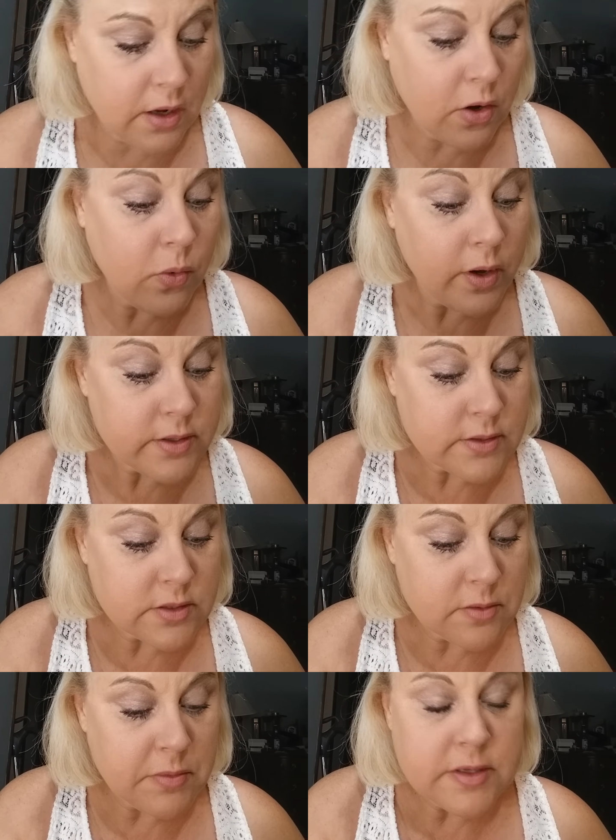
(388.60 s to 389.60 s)
not quite
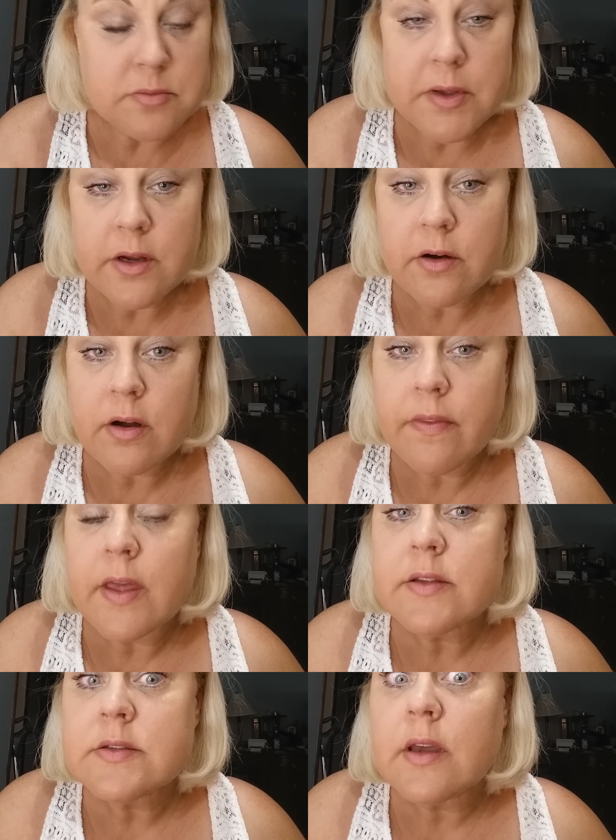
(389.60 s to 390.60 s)
such a mess maker on
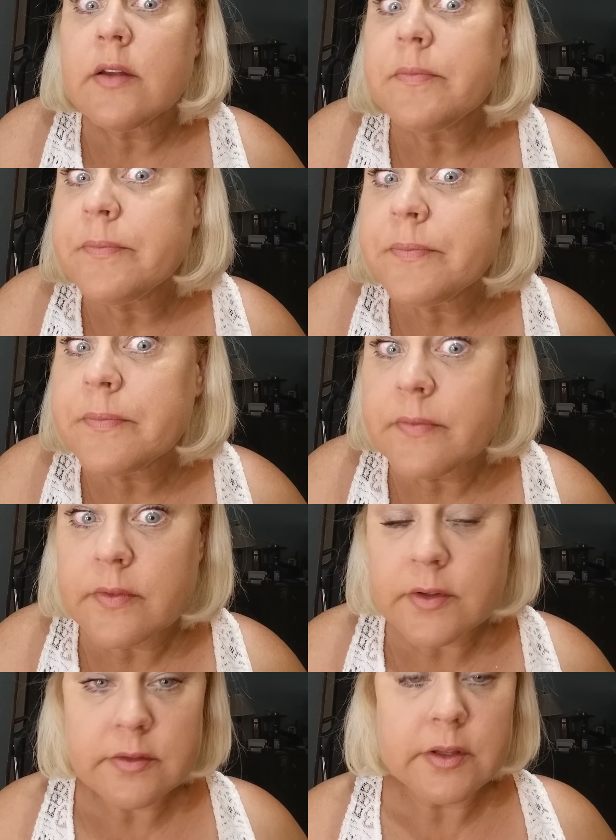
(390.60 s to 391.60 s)
that side.
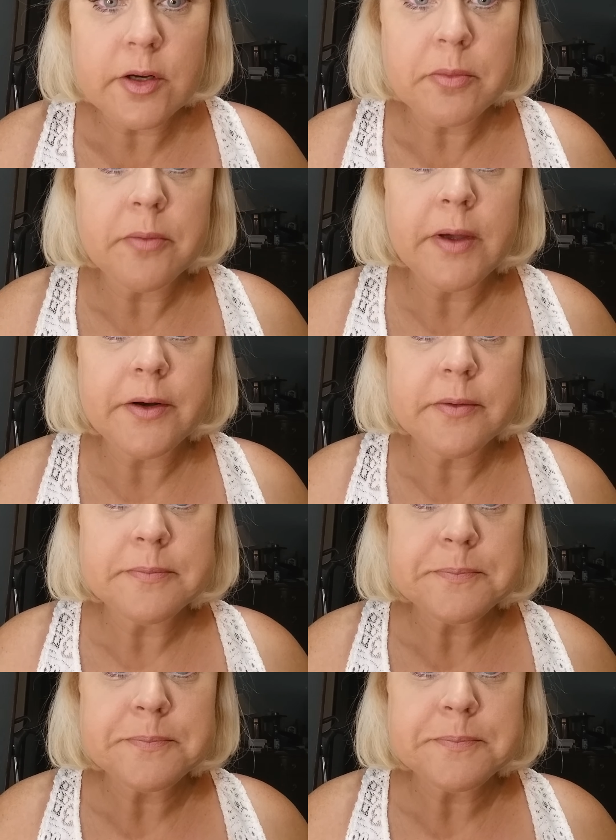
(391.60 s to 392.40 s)
Looks a little bit better.